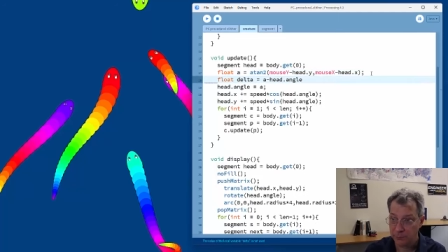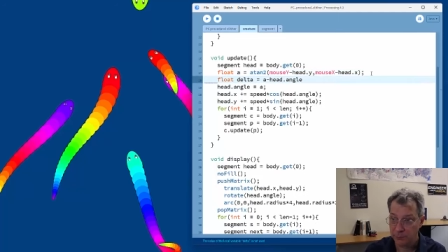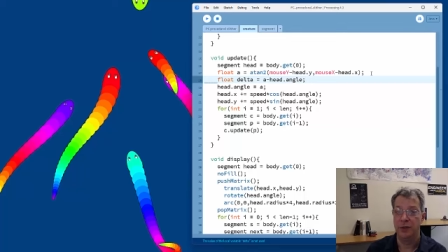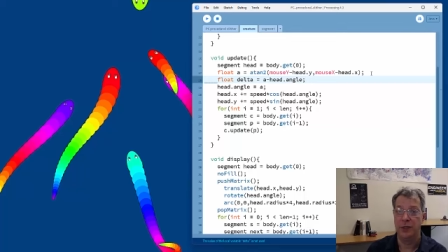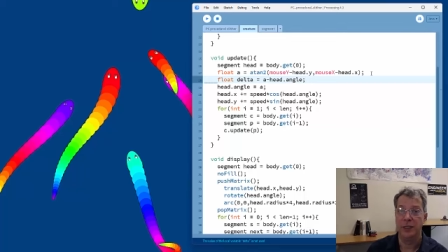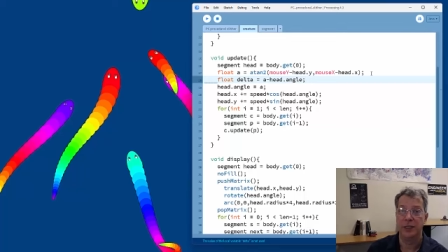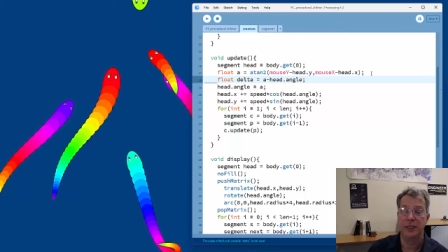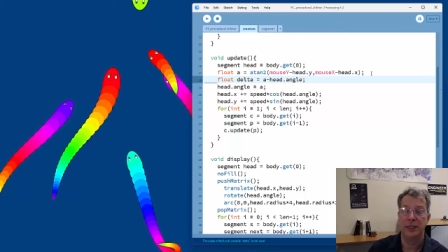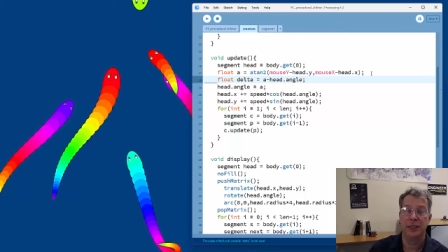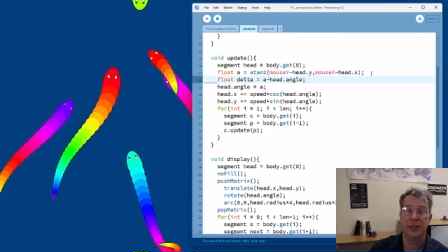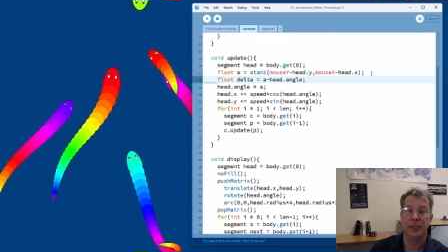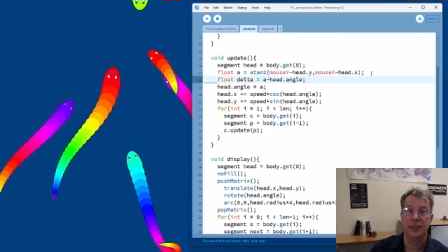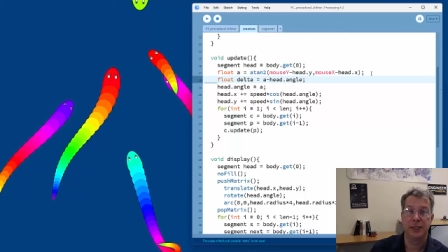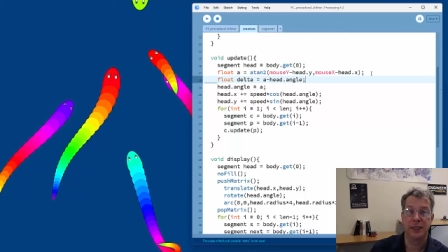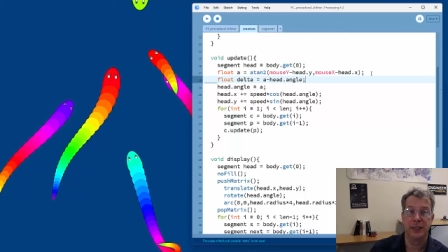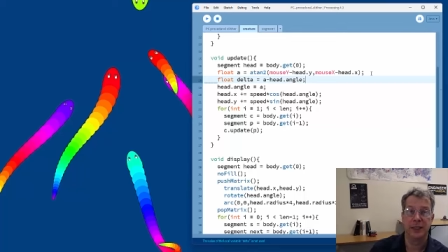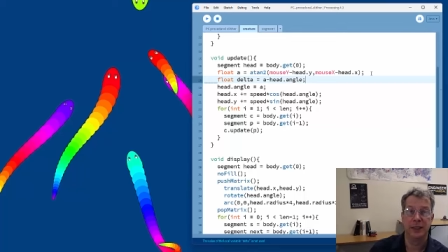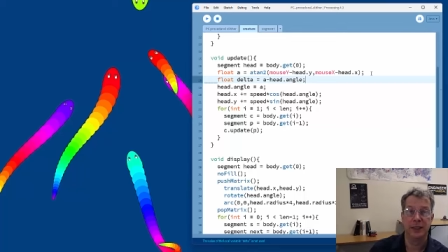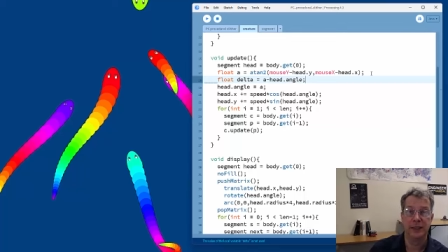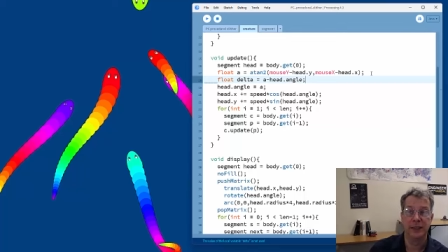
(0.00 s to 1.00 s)
This
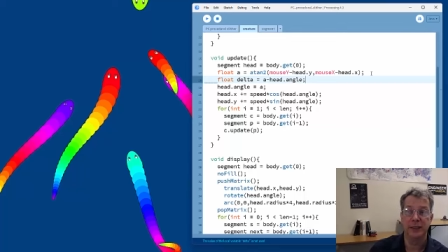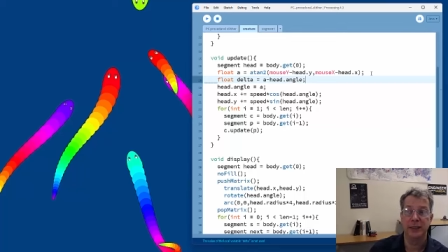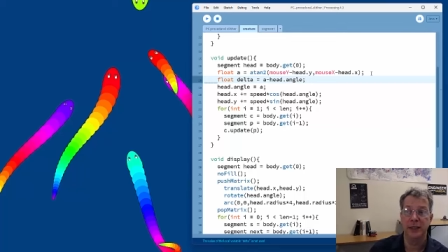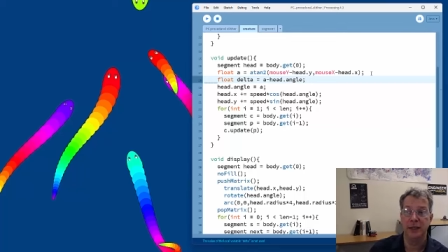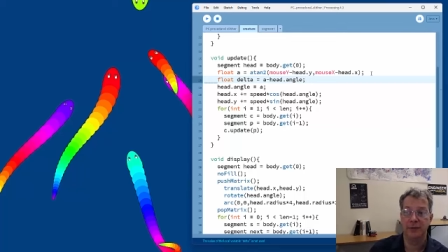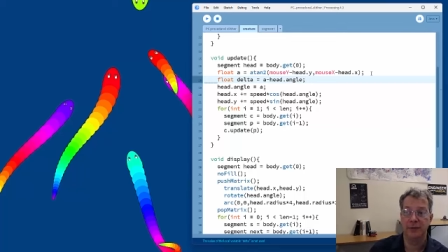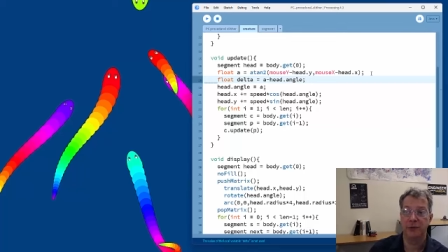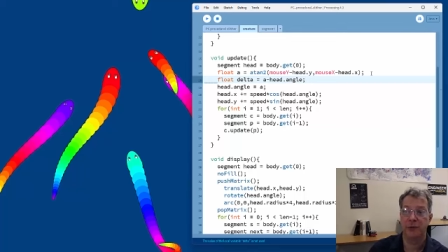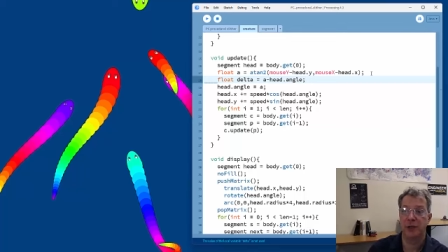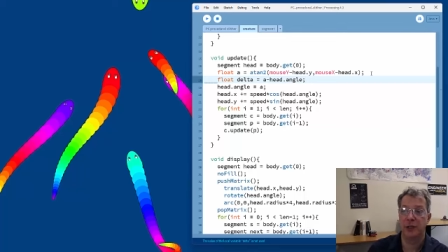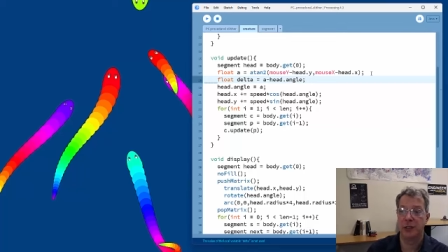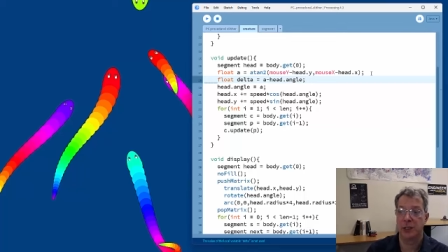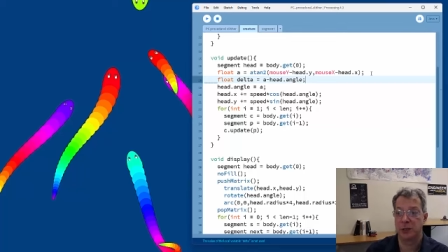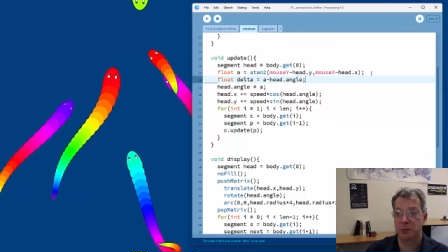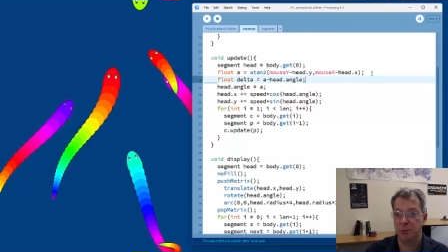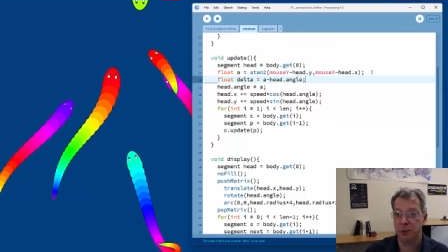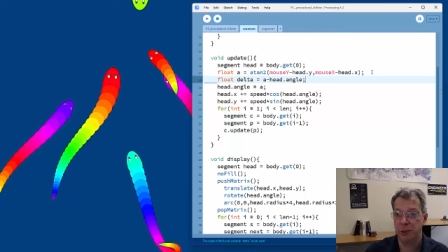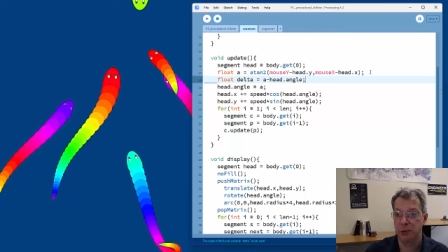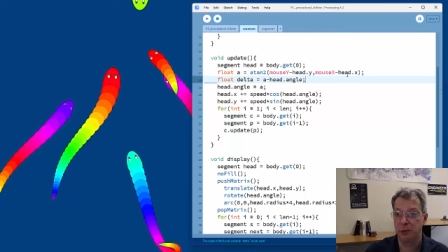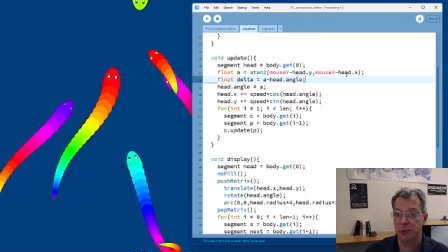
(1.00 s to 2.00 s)
is the difference
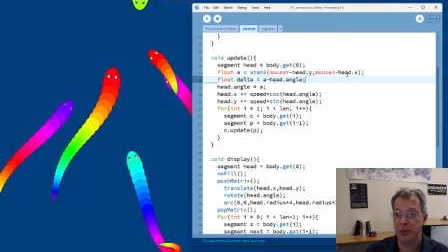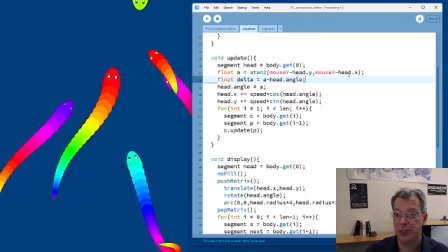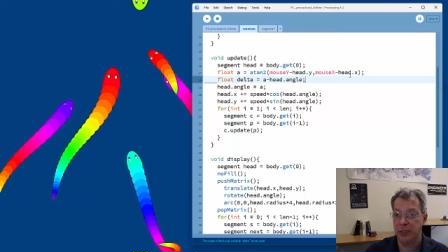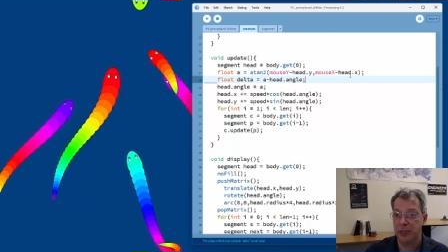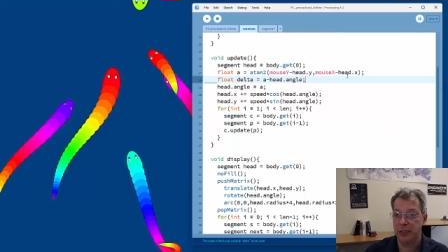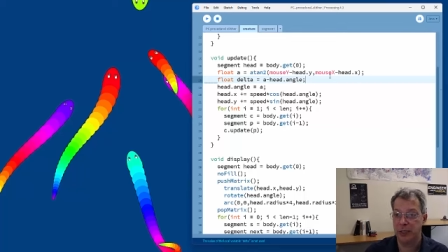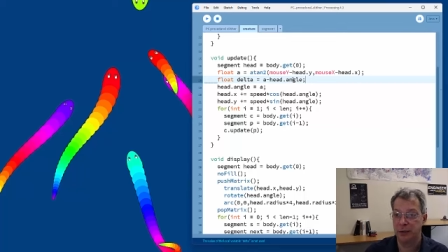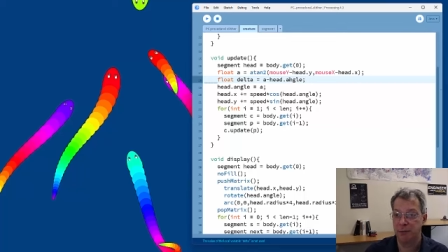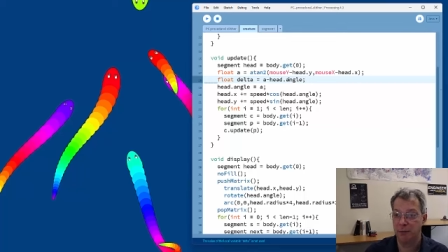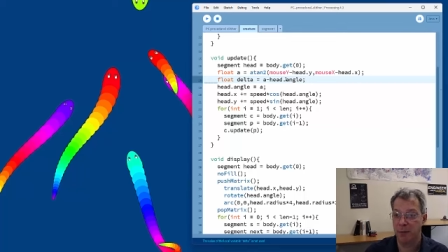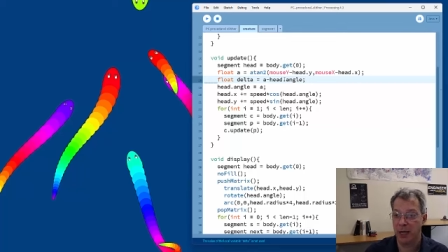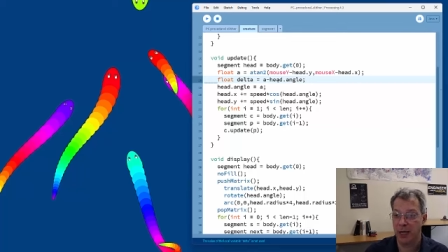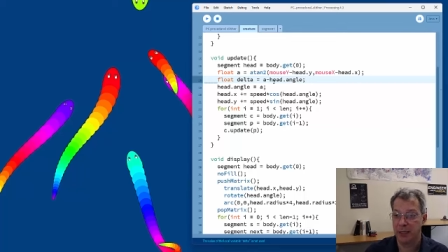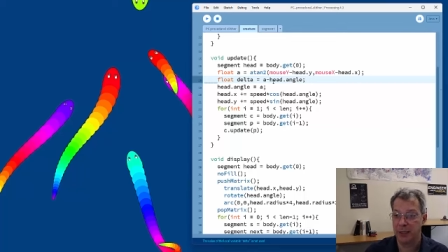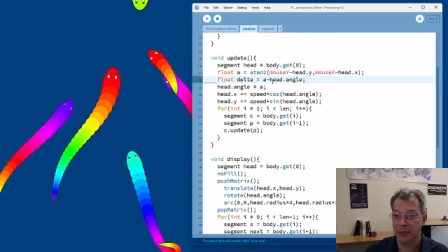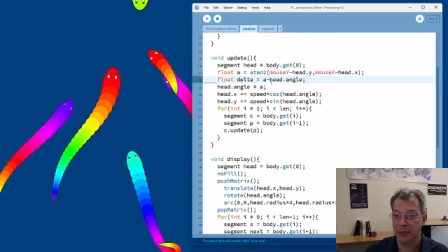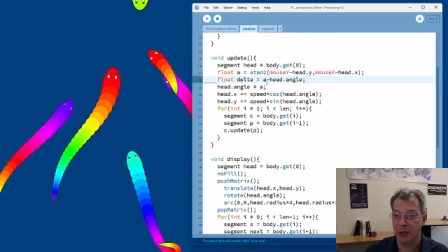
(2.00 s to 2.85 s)
between my